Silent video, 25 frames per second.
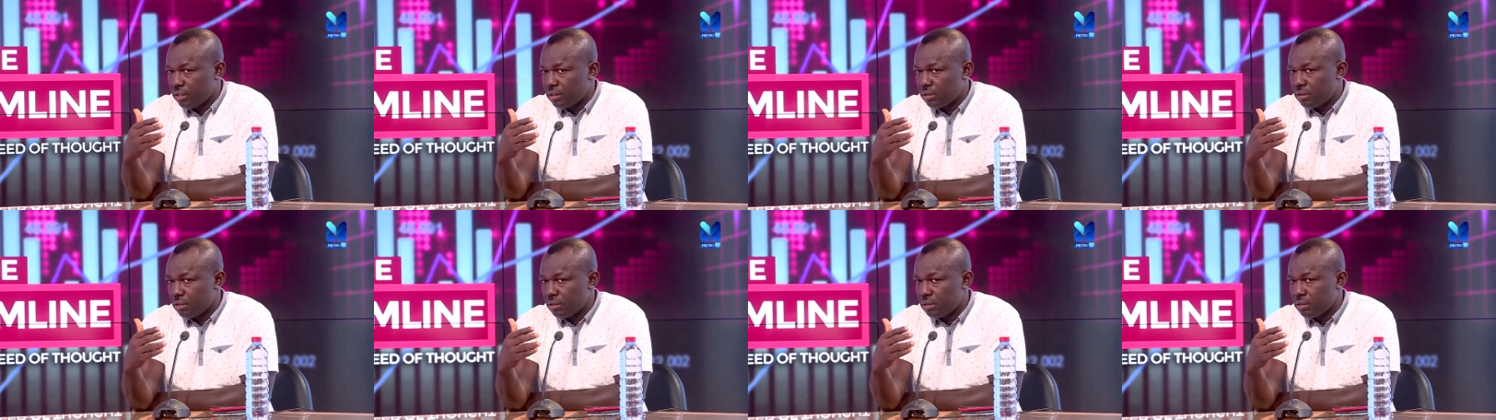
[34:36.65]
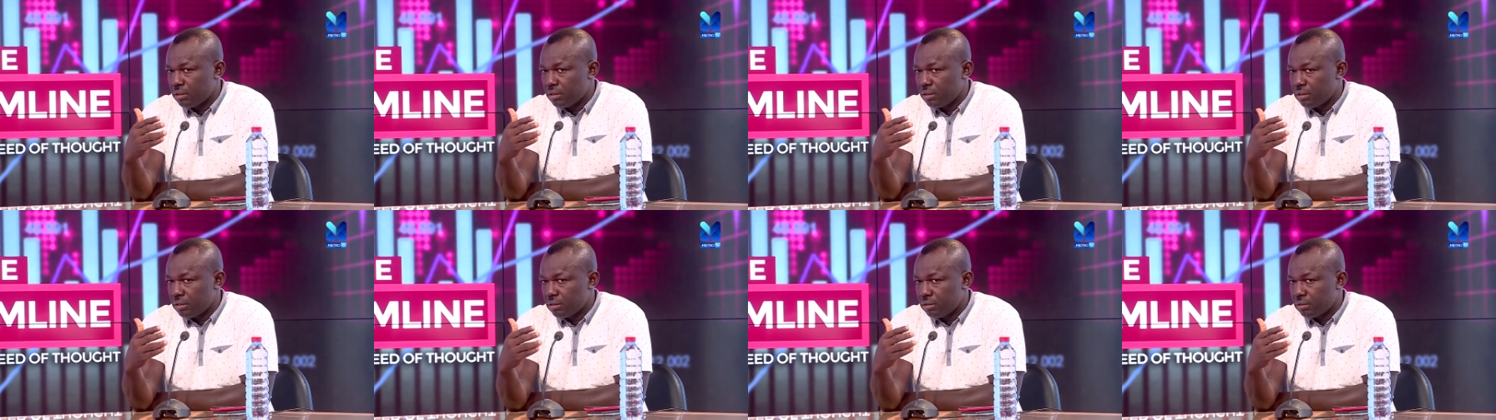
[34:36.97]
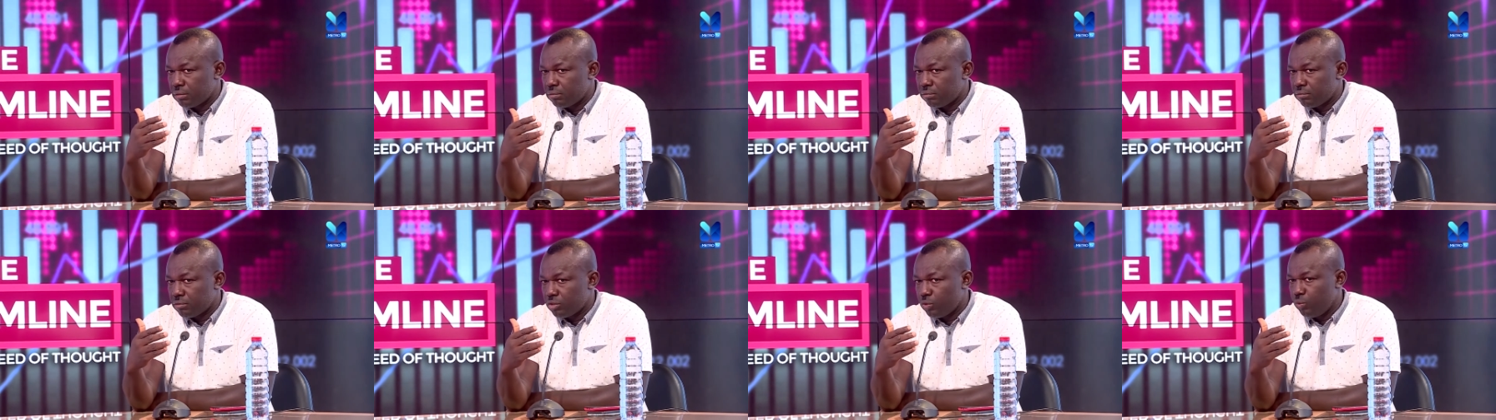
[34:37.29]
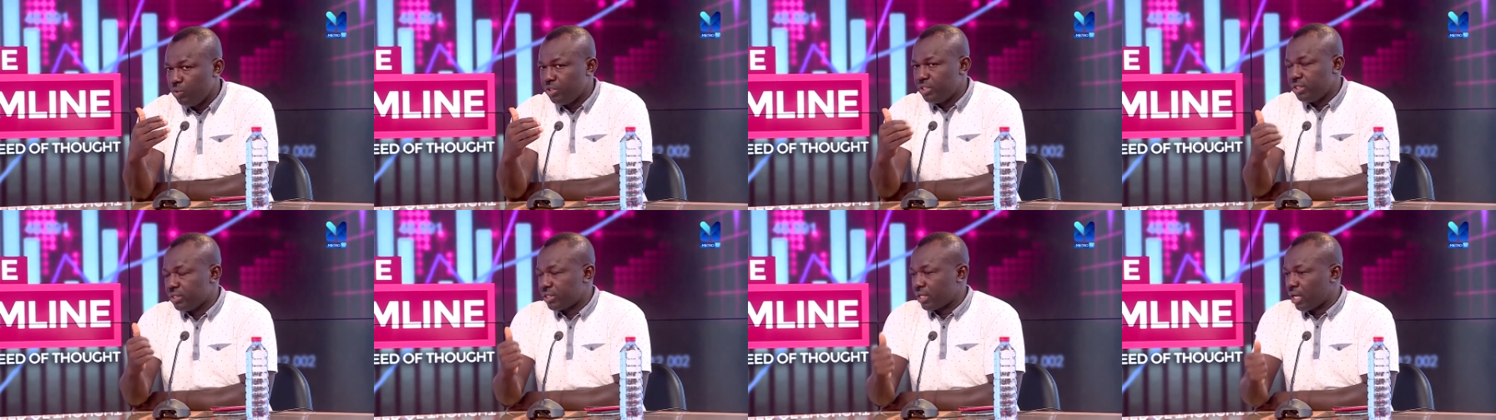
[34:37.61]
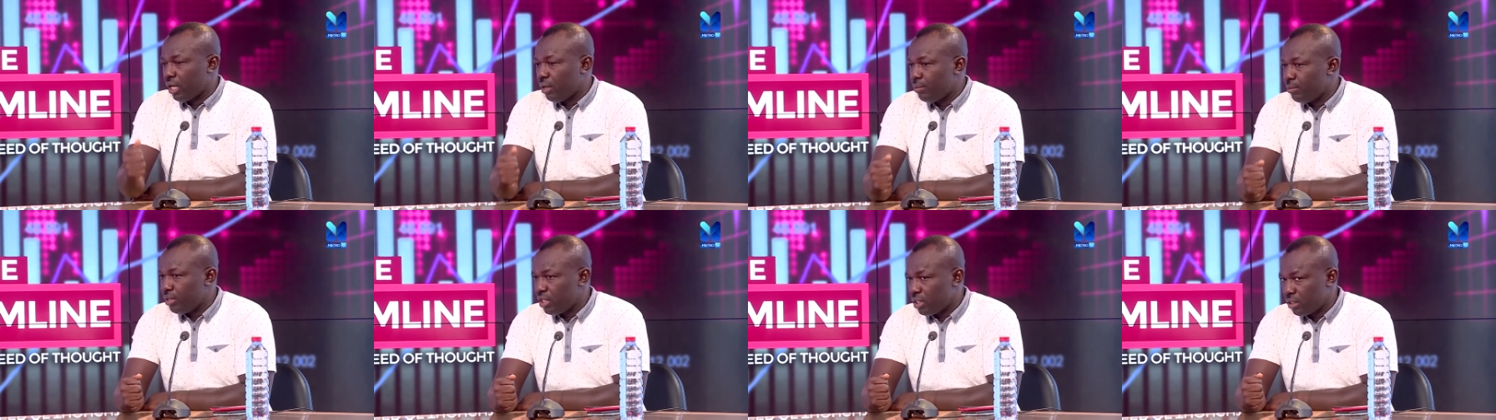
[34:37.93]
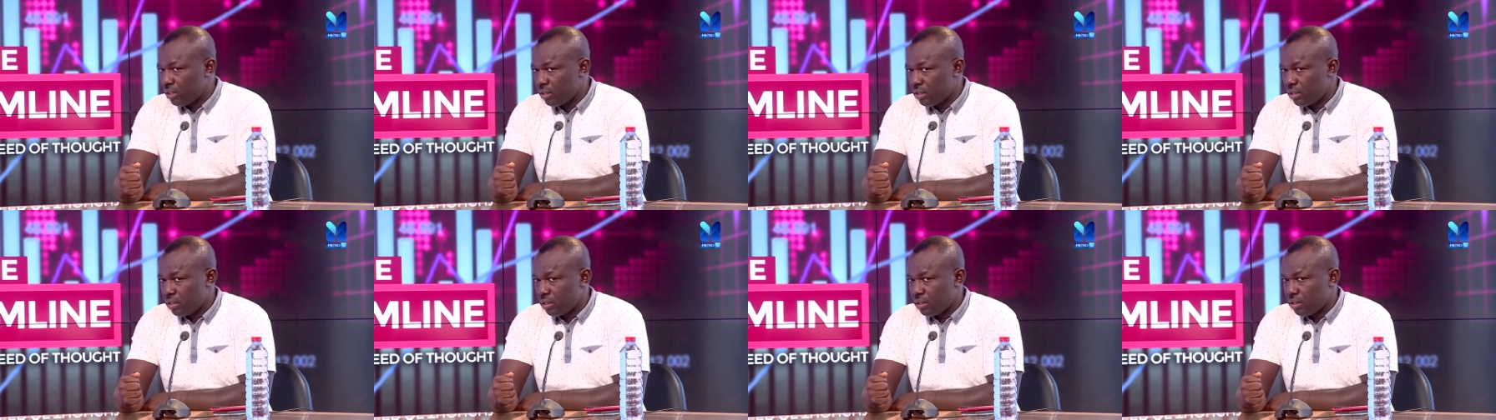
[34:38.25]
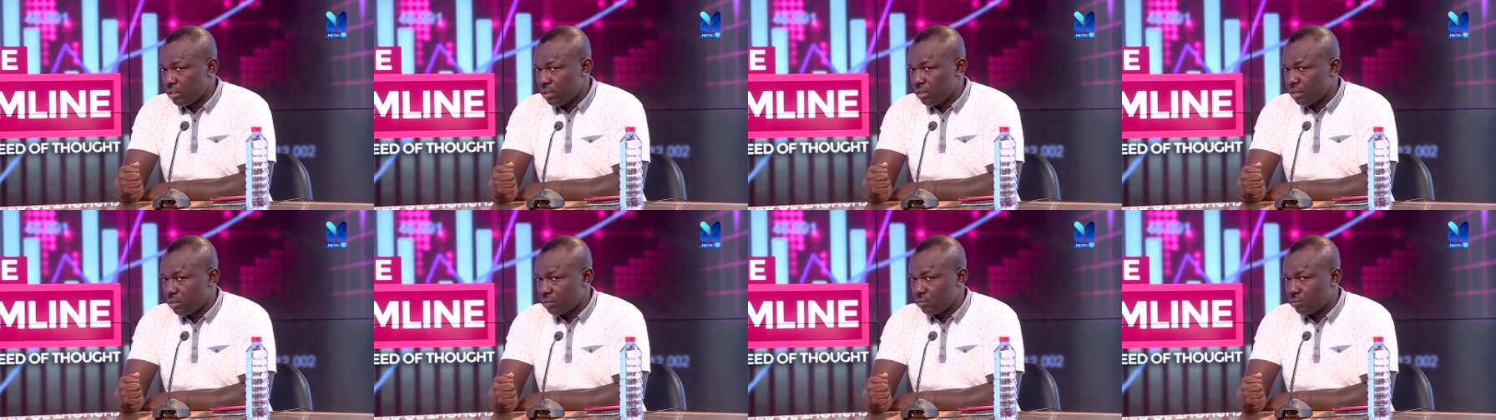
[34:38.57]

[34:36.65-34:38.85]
mm. which is coming. Mm.